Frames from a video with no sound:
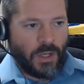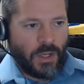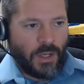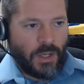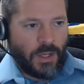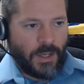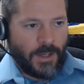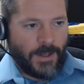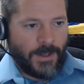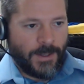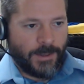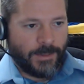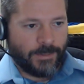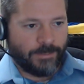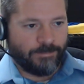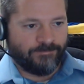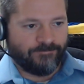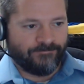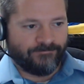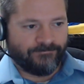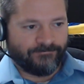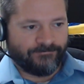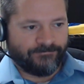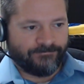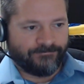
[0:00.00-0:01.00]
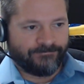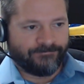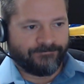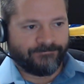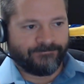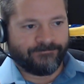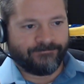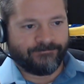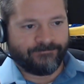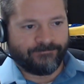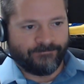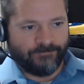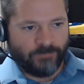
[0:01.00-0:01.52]

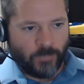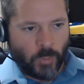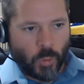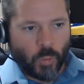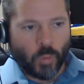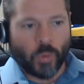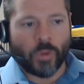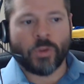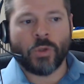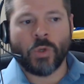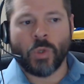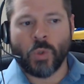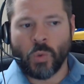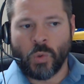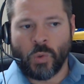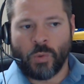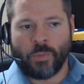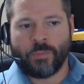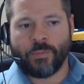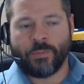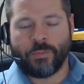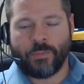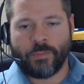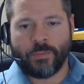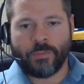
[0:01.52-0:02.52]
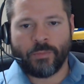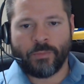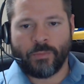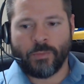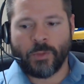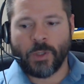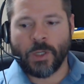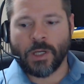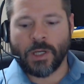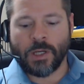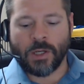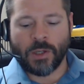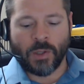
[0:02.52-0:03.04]
the norm,
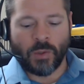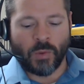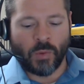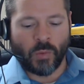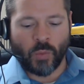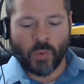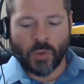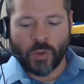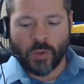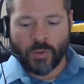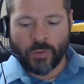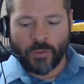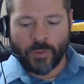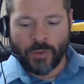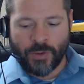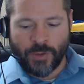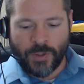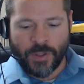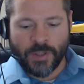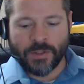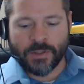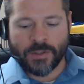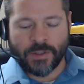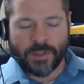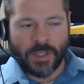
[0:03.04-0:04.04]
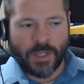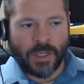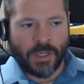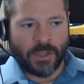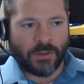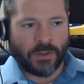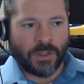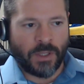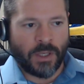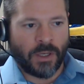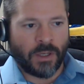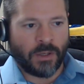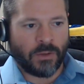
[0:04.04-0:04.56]
were the things
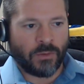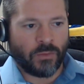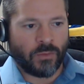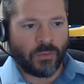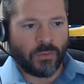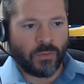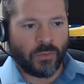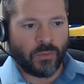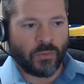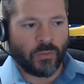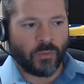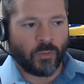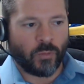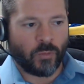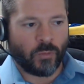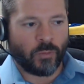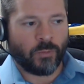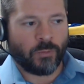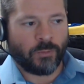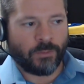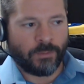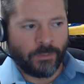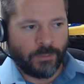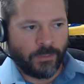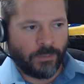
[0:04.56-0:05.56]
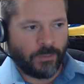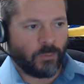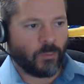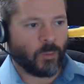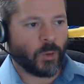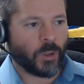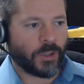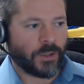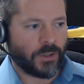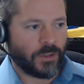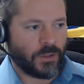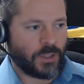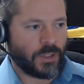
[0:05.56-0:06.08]
that
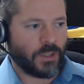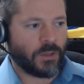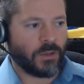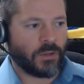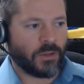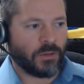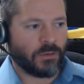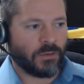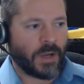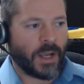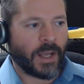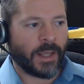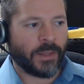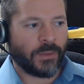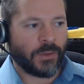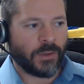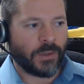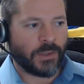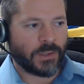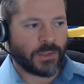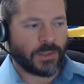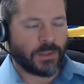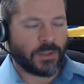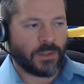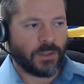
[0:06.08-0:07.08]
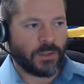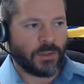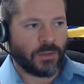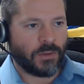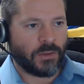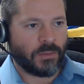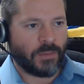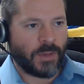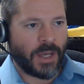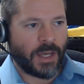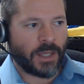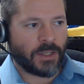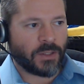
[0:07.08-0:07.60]
were considered the right things to do.
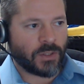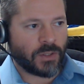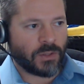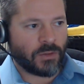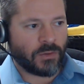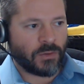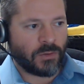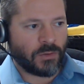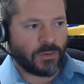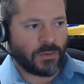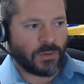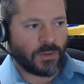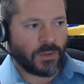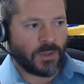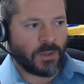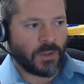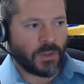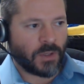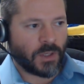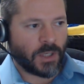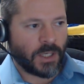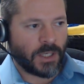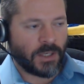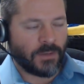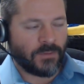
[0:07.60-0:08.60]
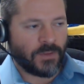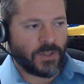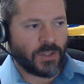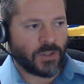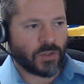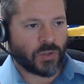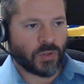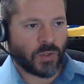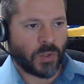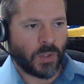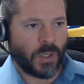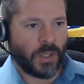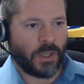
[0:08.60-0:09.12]
Imagine the kind of
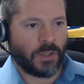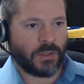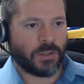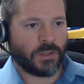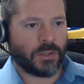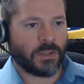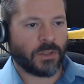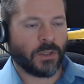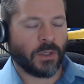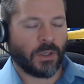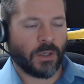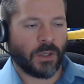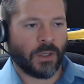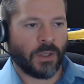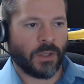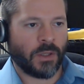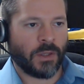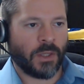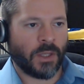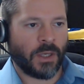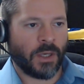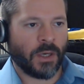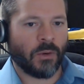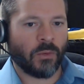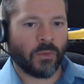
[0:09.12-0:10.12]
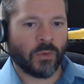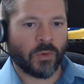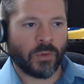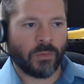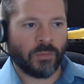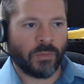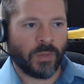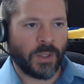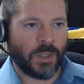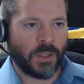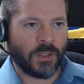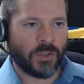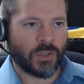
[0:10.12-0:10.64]
distrust that would
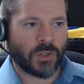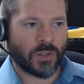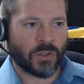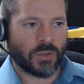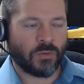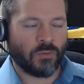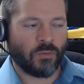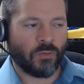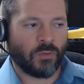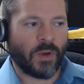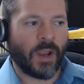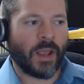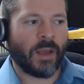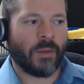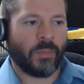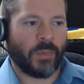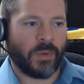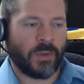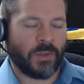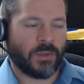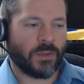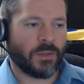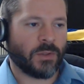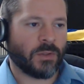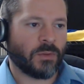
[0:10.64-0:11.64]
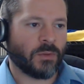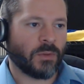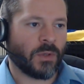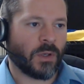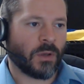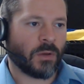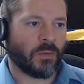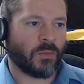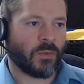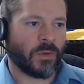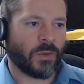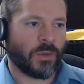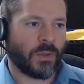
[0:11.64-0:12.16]
be just rampant
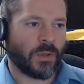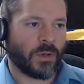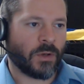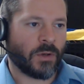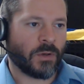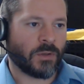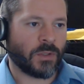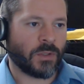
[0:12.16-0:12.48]
within our